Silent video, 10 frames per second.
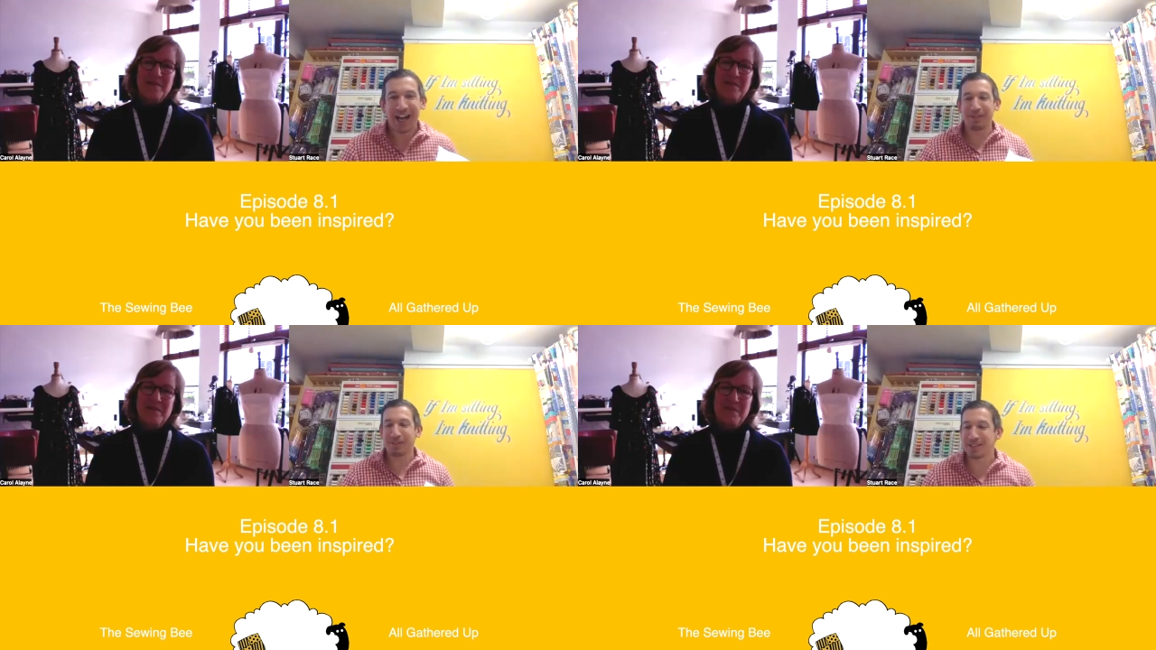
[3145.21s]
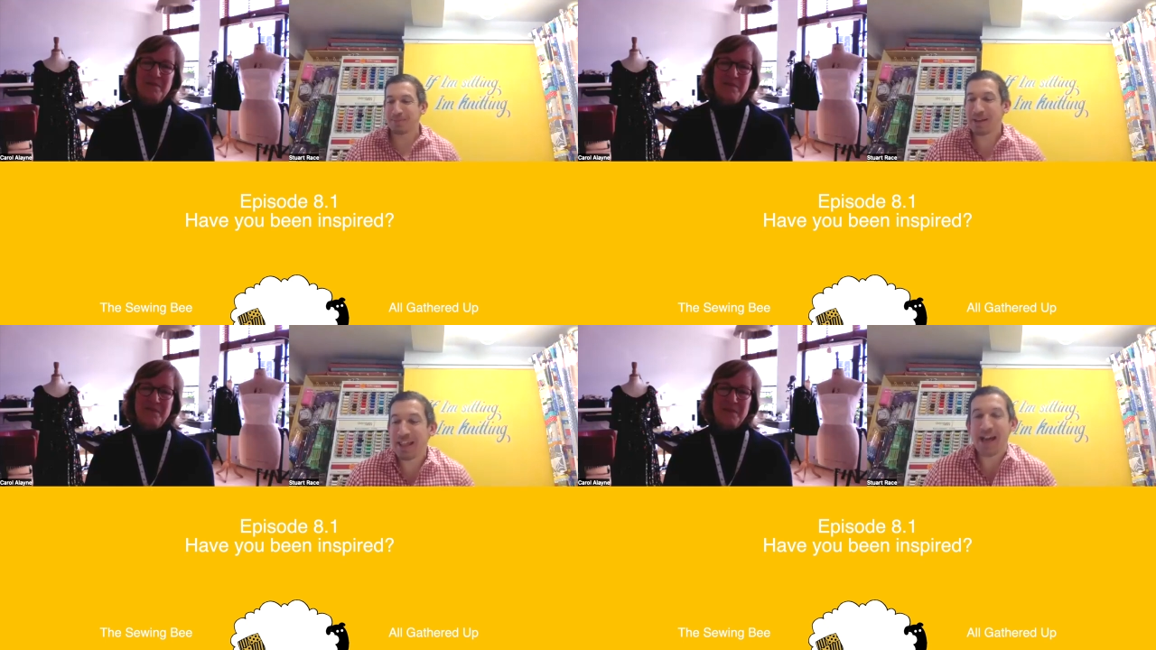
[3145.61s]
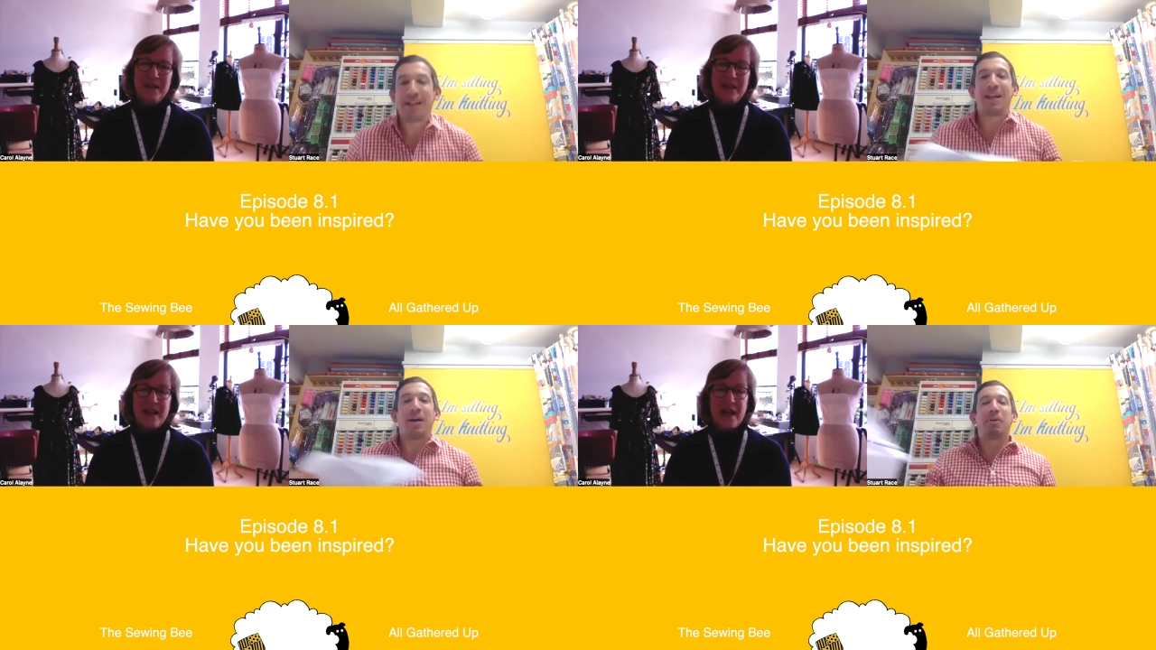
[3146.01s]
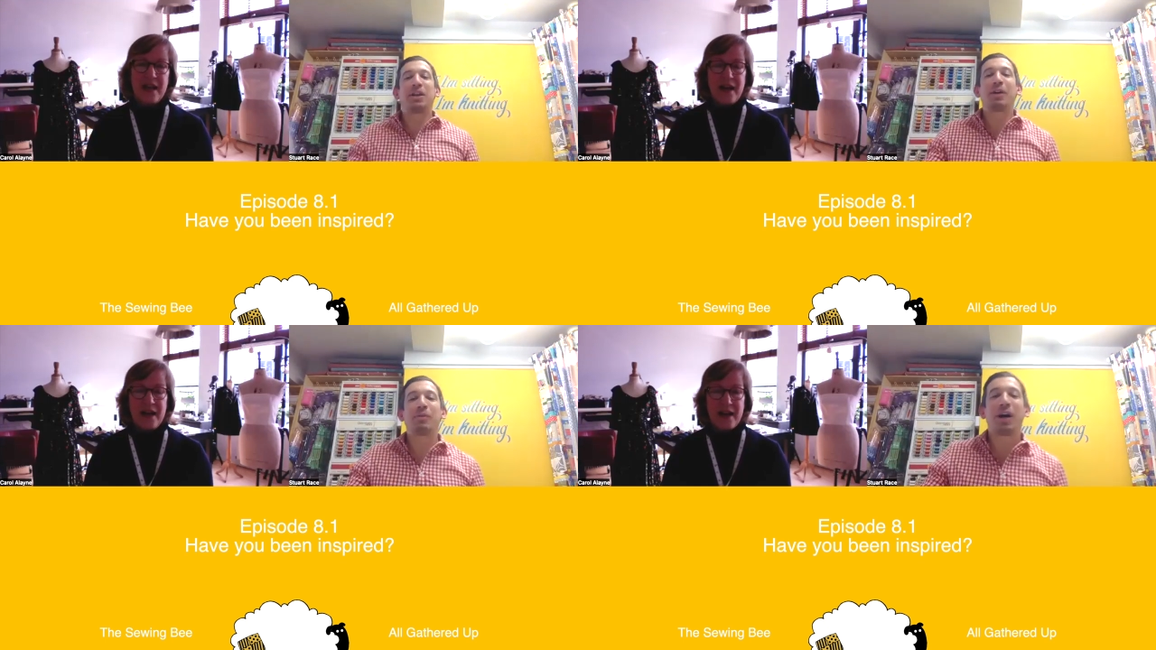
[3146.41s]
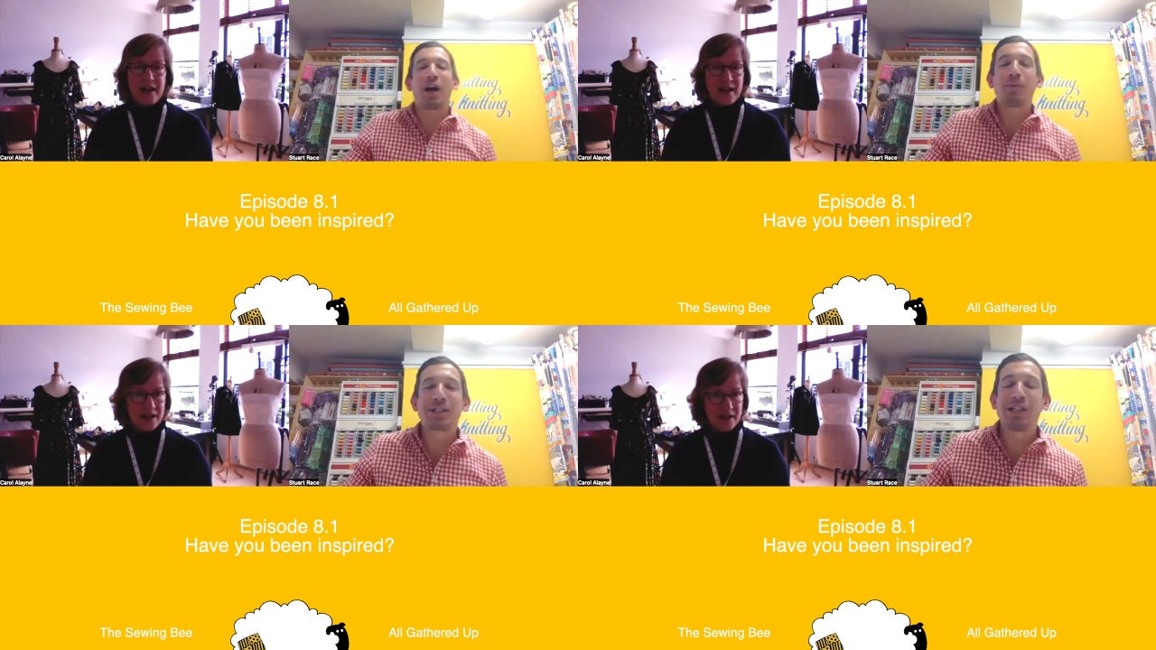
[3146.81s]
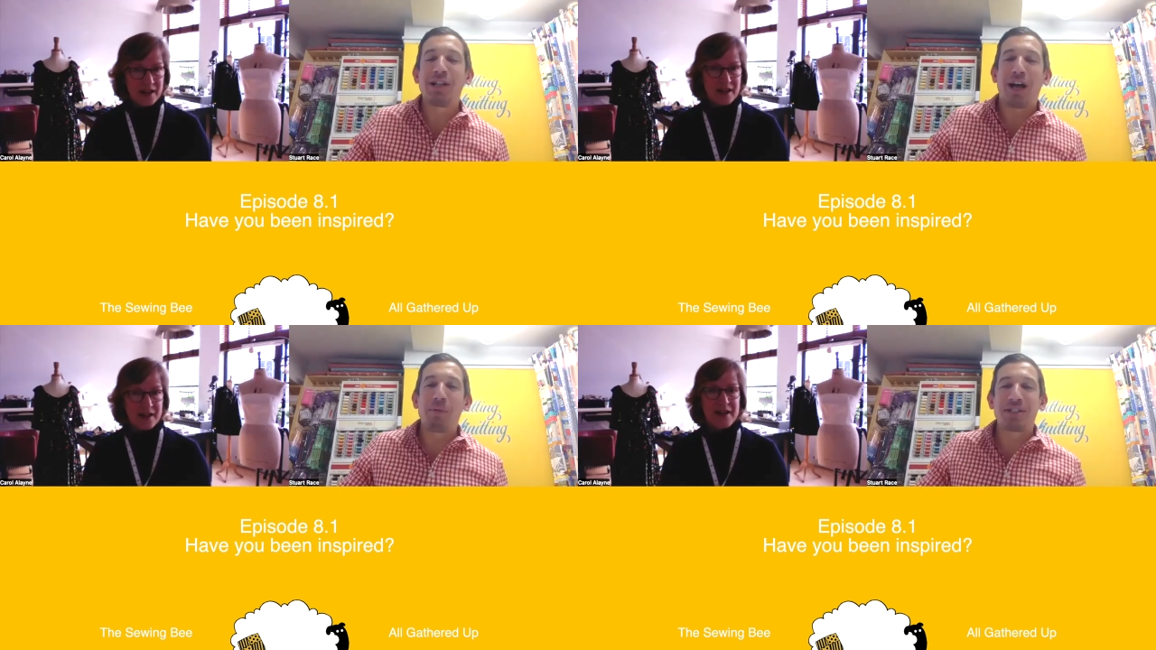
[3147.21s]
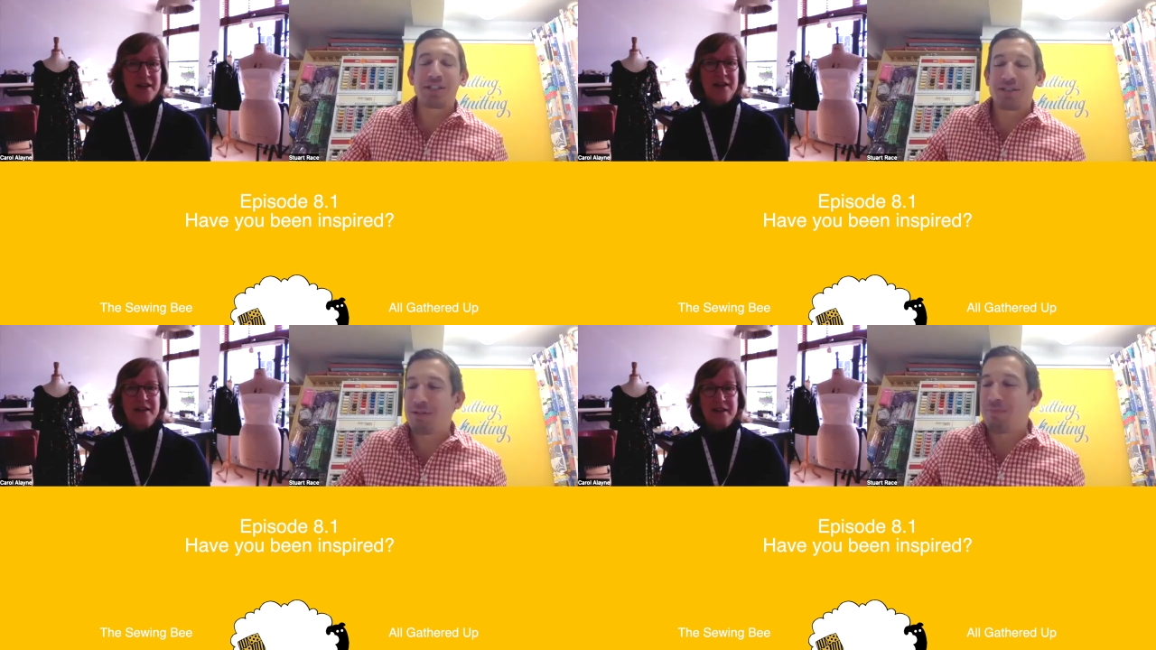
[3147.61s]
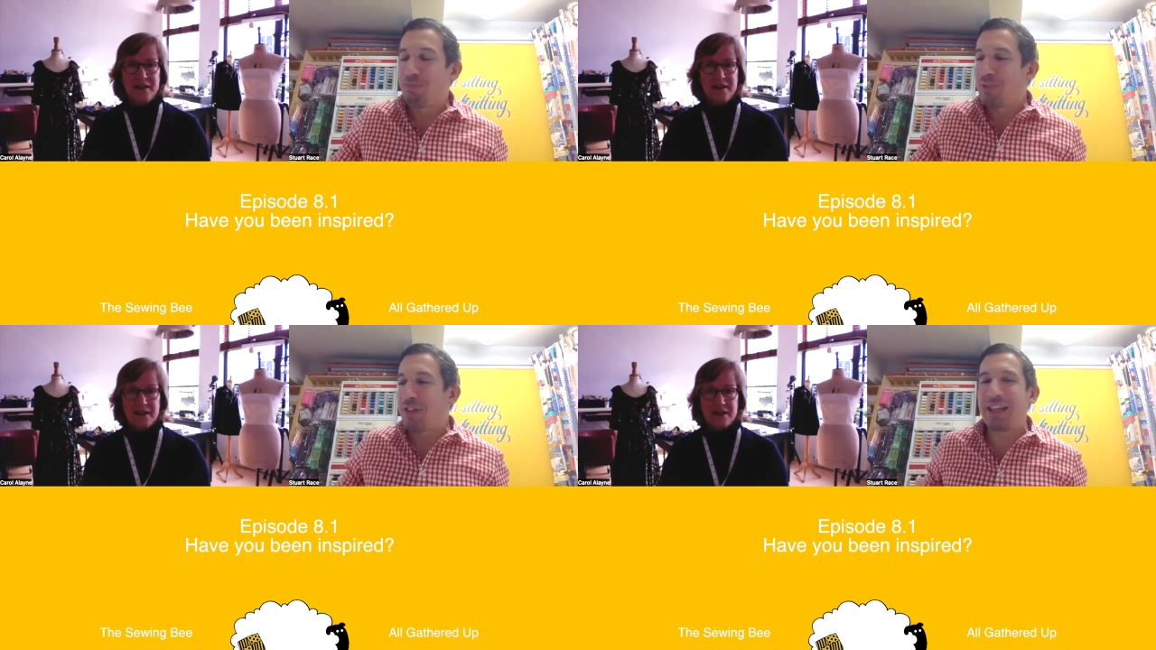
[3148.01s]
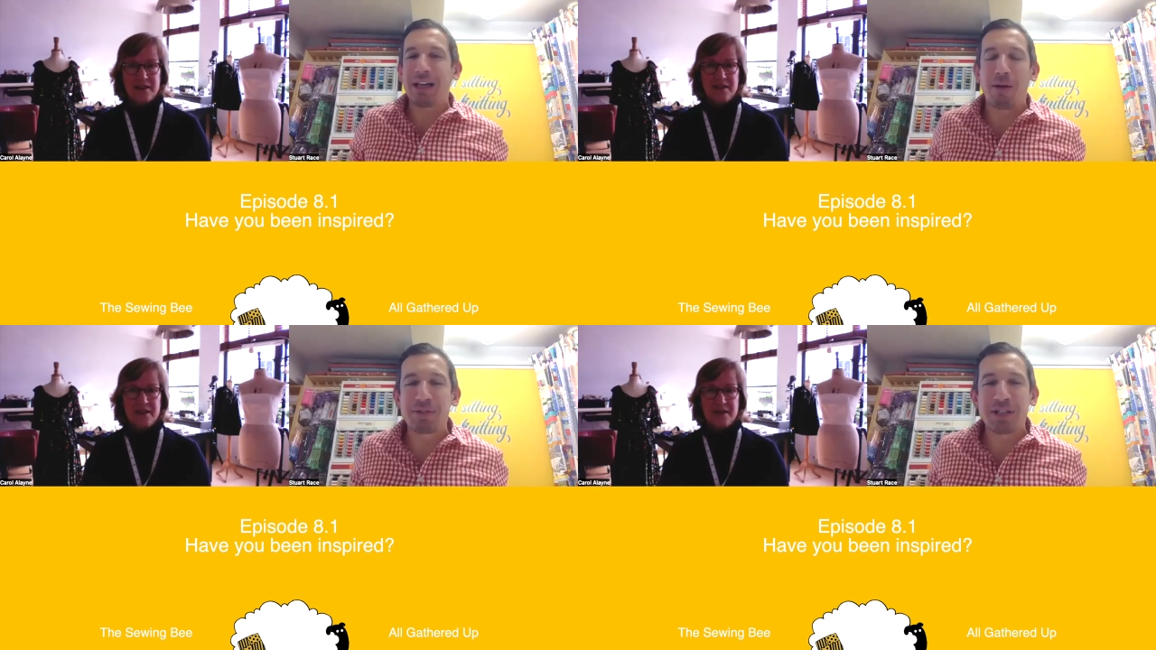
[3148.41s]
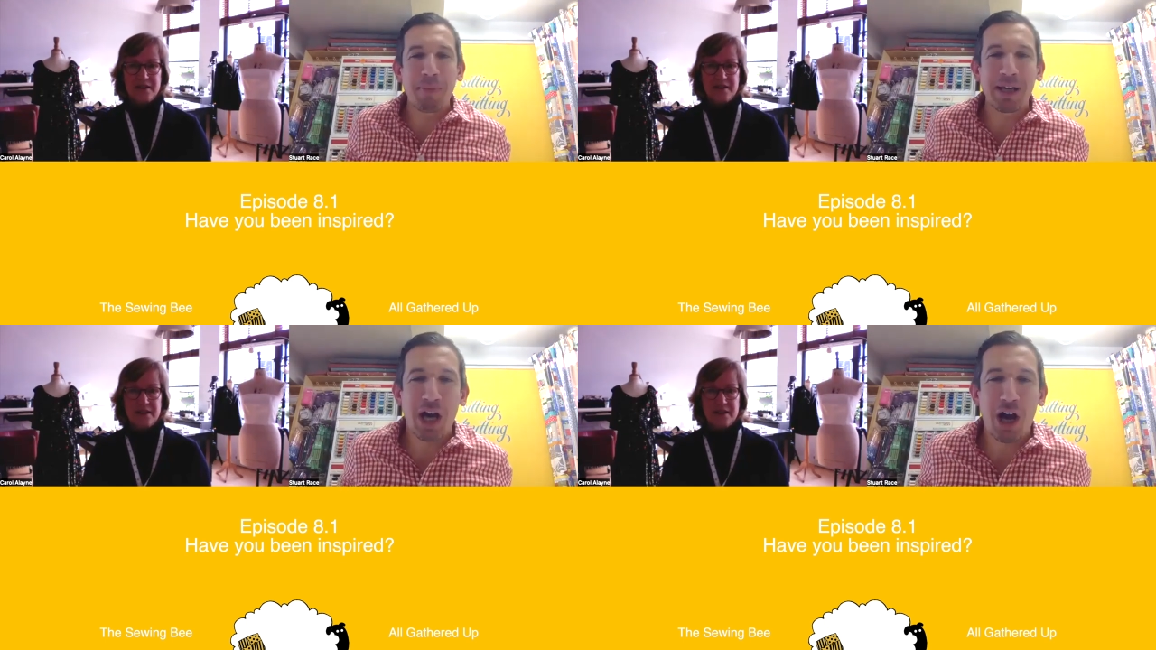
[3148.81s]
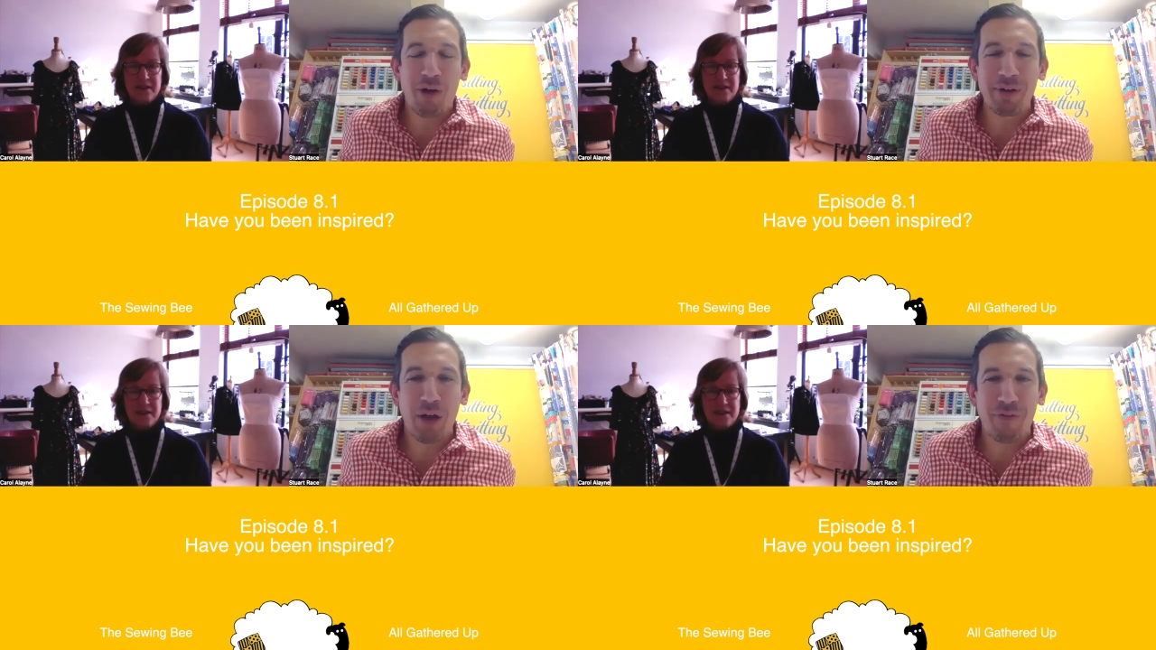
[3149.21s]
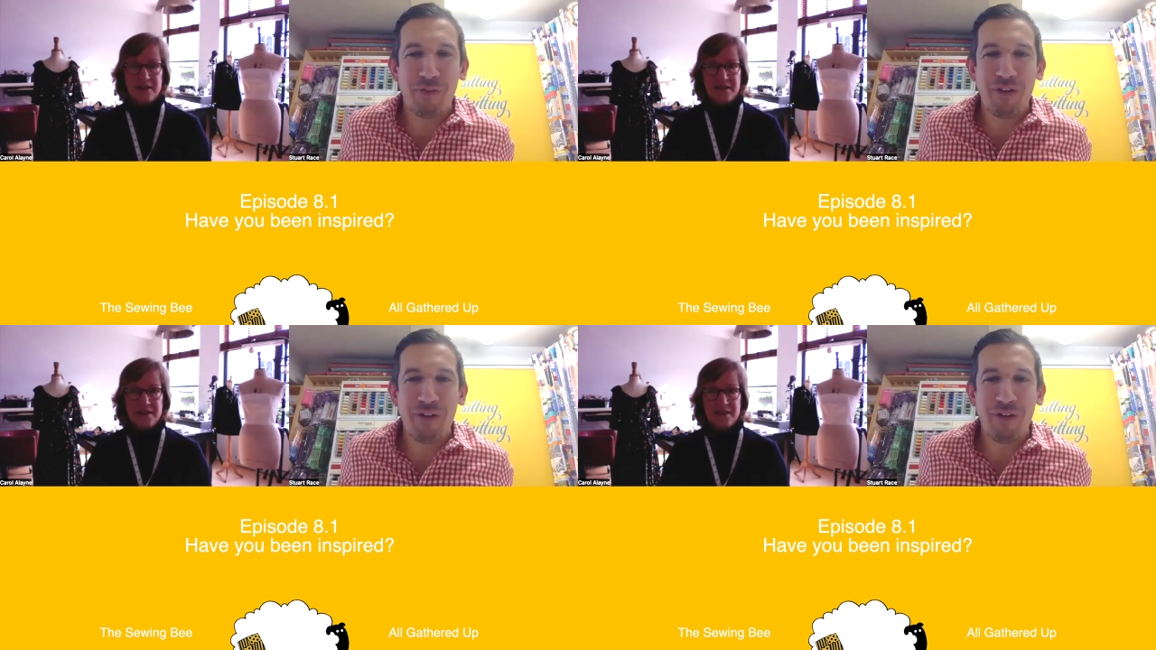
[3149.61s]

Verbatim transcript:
Speaker 1: I'm going Brilliant. to make that. But I, I was, I was, I think I was humming and harring over